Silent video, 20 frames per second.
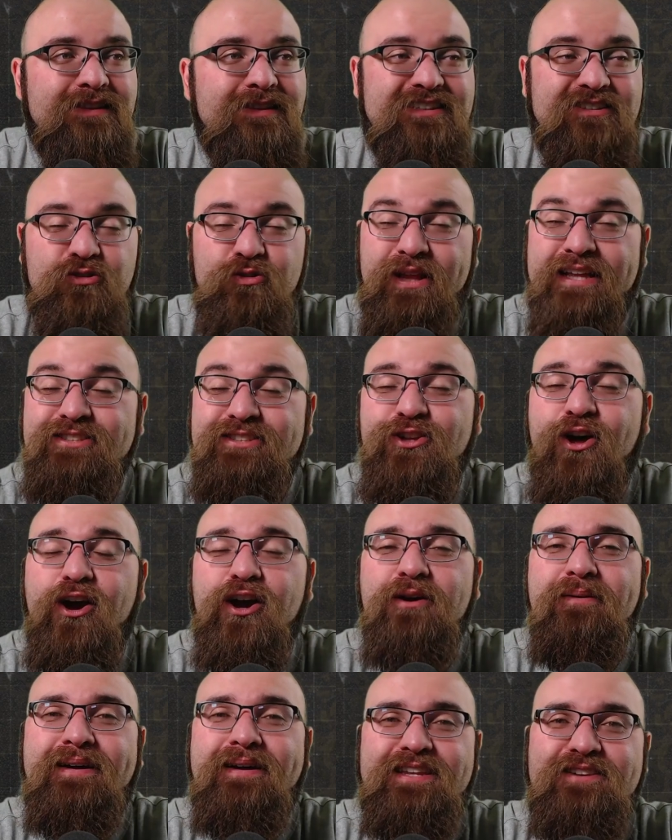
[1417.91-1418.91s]
So let's
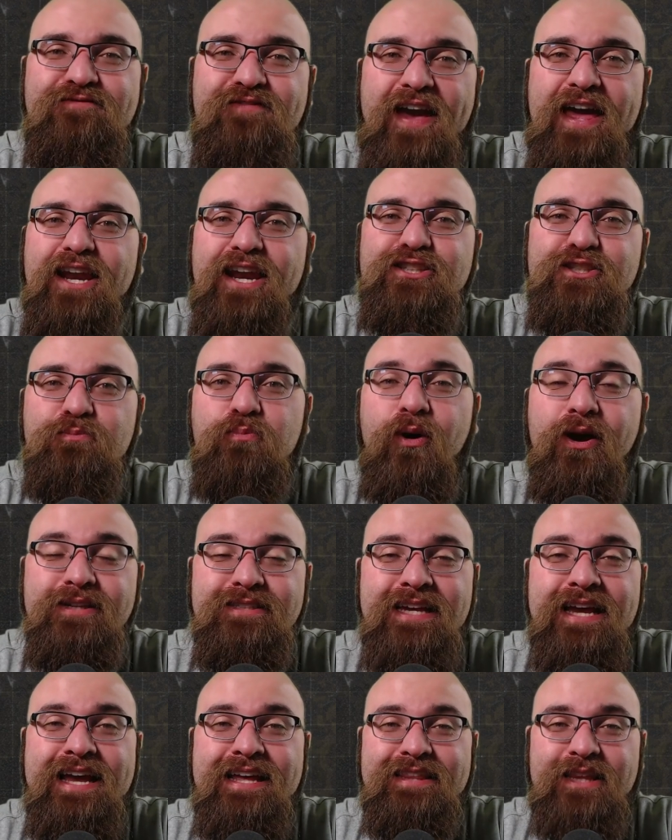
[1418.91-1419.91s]
talk about the fantasy
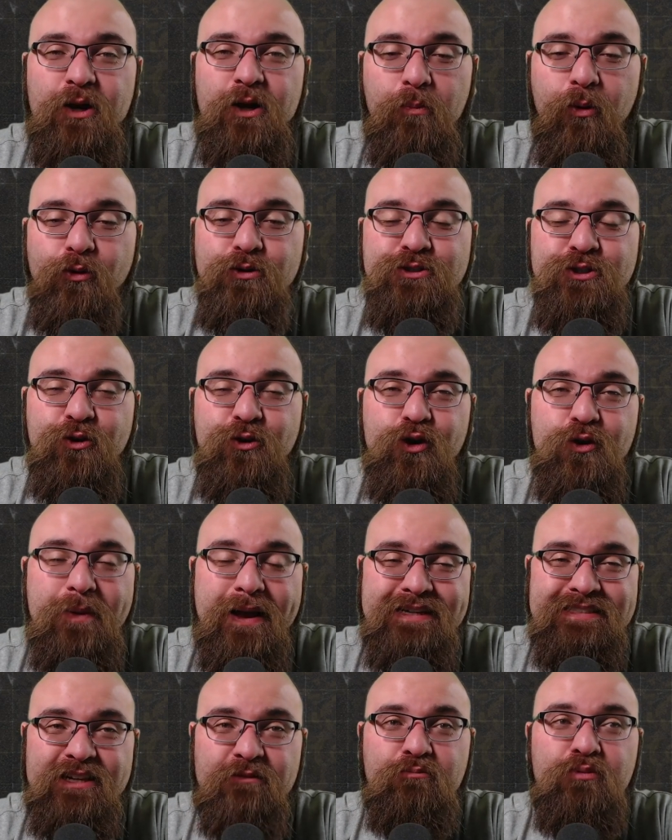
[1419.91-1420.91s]
points that opposing
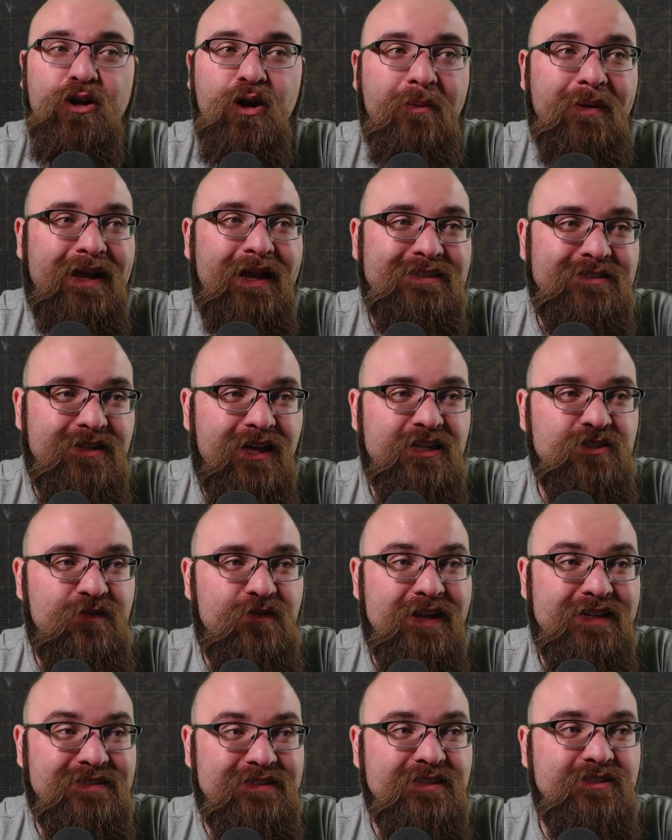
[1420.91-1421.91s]
quarterbacks have put up against Las
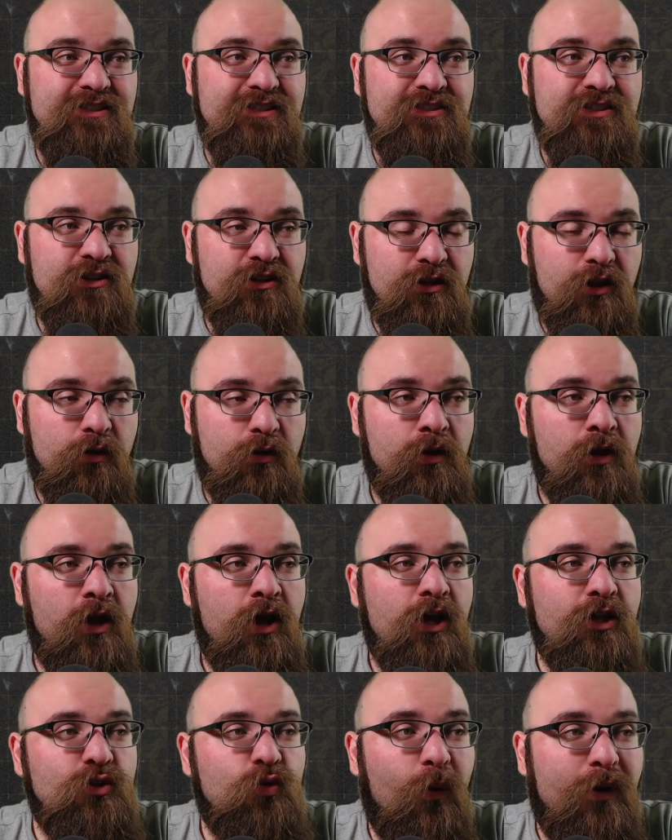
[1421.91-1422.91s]
Vegas this season alone.
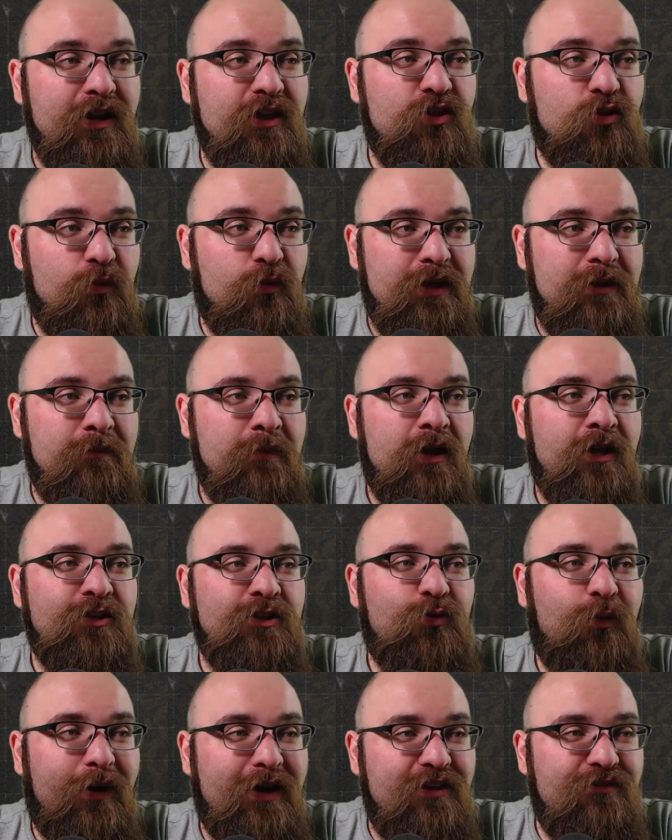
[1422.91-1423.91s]
23,
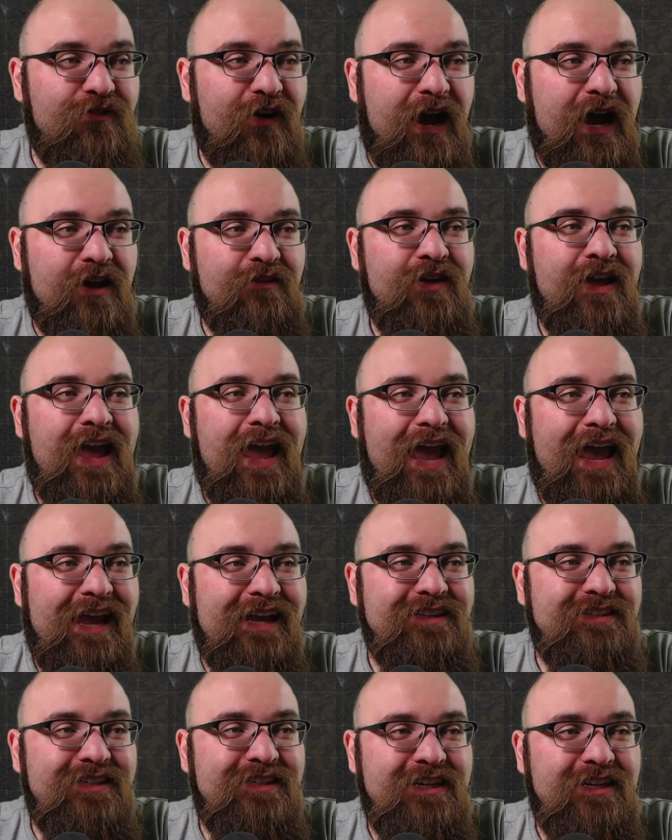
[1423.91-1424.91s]
25,
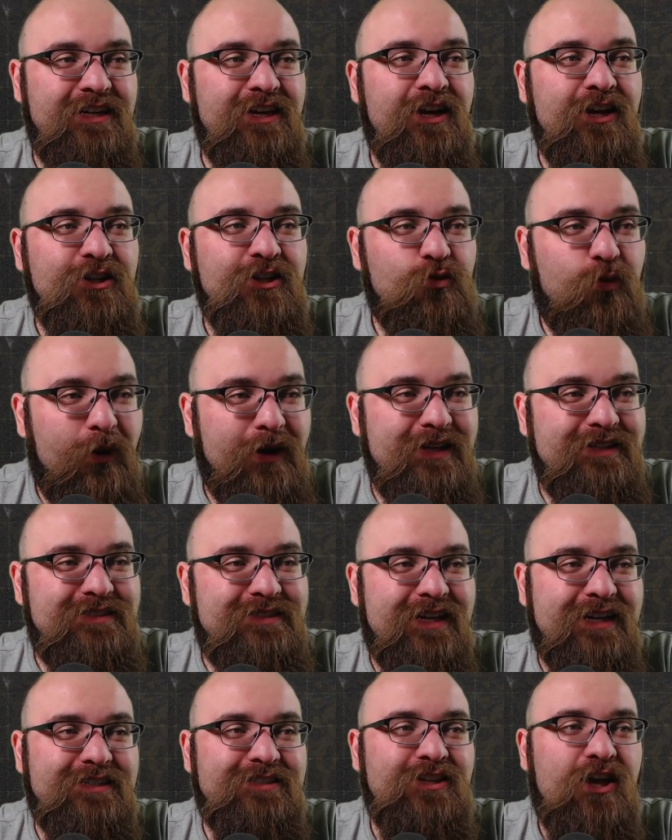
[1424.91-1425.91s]
18,
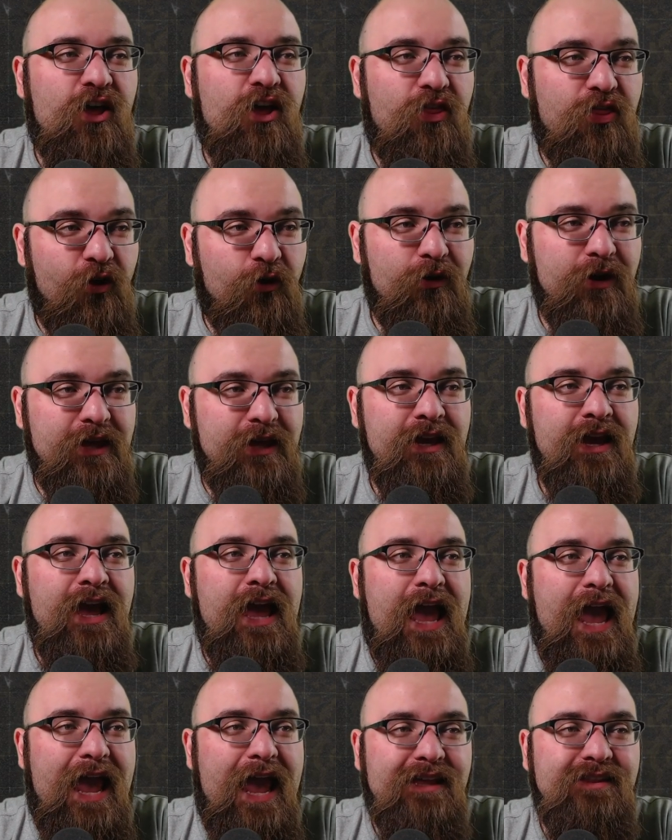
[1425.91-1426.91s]
26, 30,
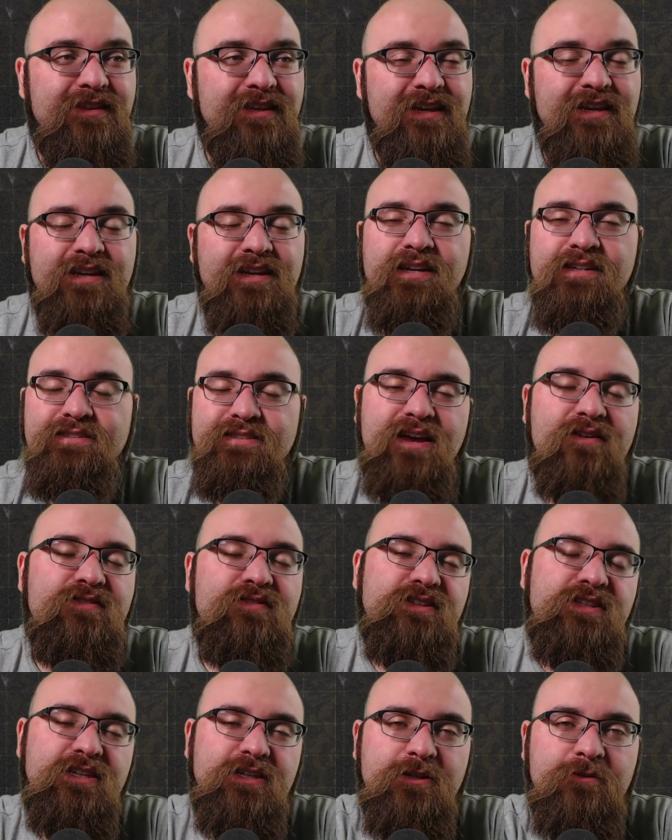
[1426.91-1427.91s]
18,
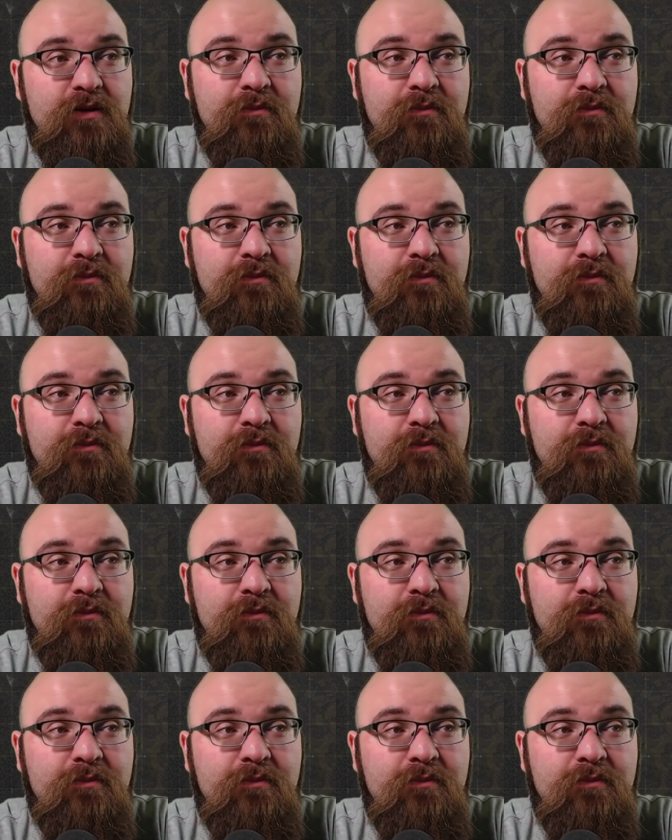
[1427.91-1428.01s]
17.